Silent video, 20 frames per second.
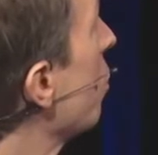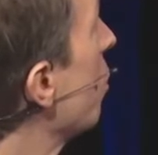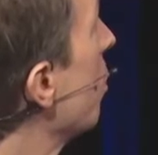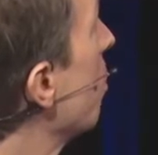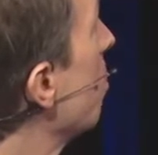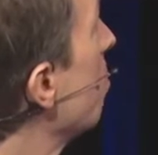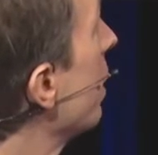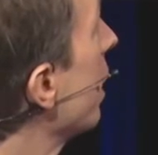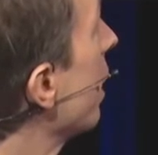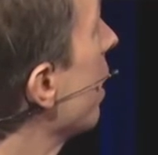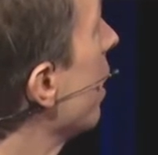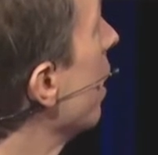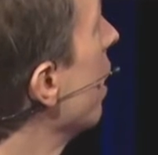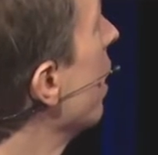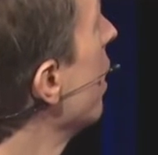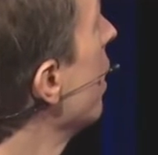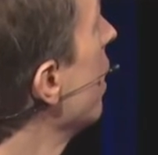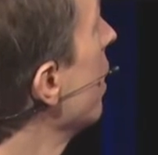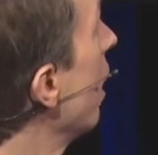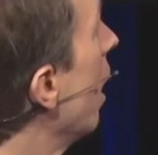the middle,
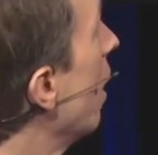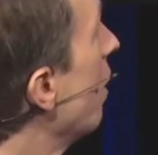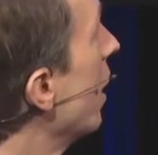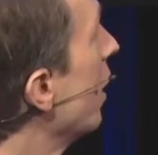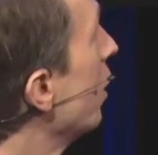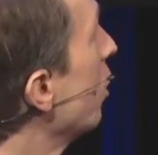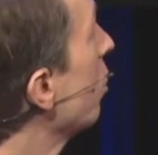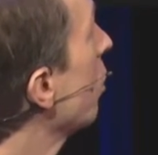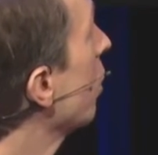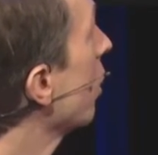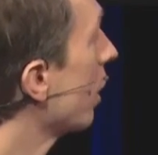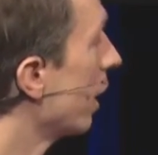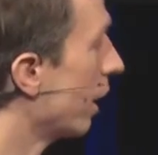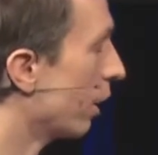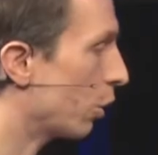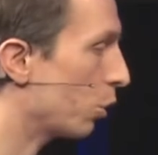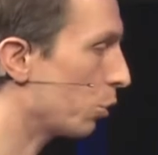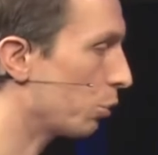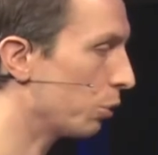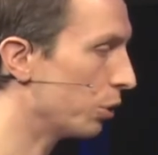and then you're going to kind
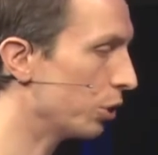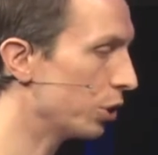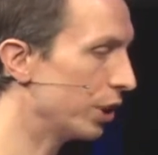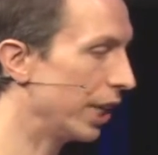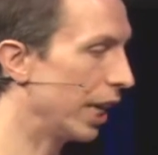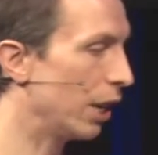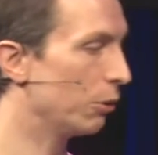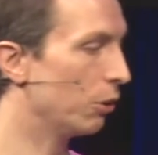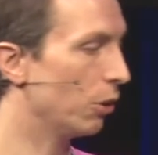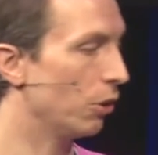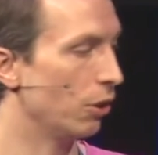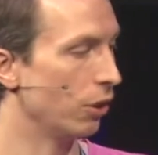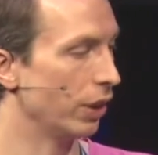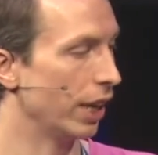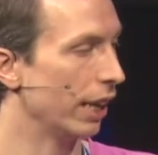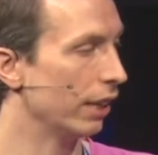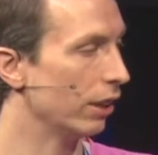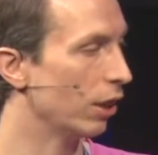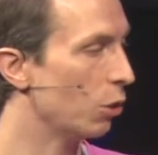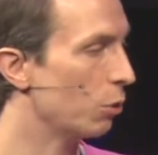of crunch down all
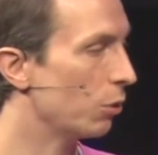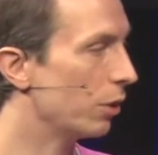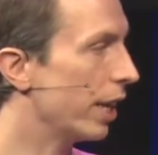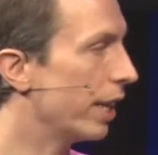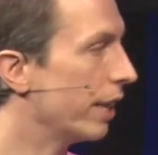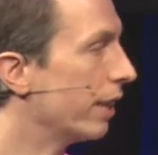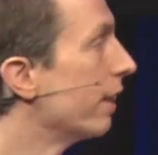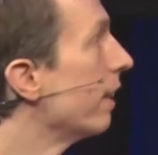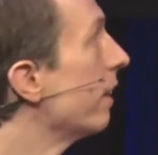that lower end.